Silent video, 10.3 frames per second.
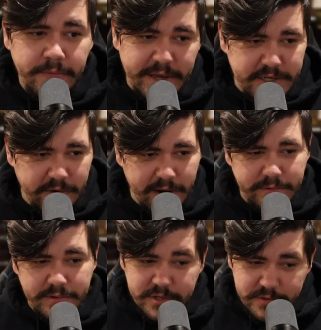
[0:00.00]
That's
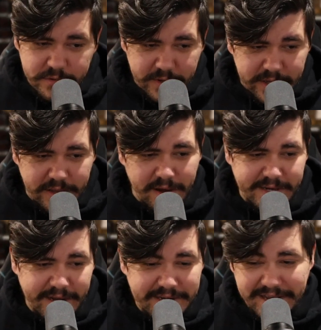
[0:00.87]
incredible. This is a really long
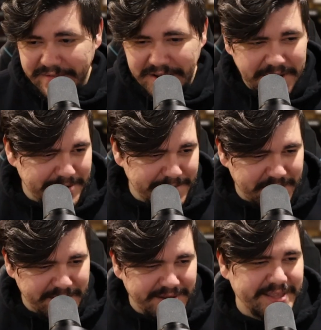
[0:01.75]
deck tech video. I'm
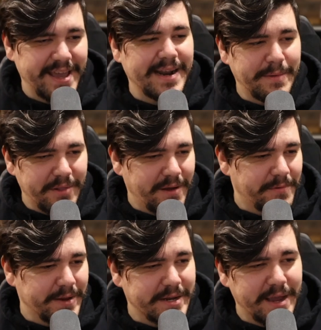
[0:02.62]
sorry about that. I'm a
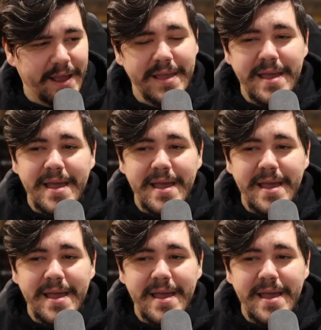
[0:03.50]
long-winded guy.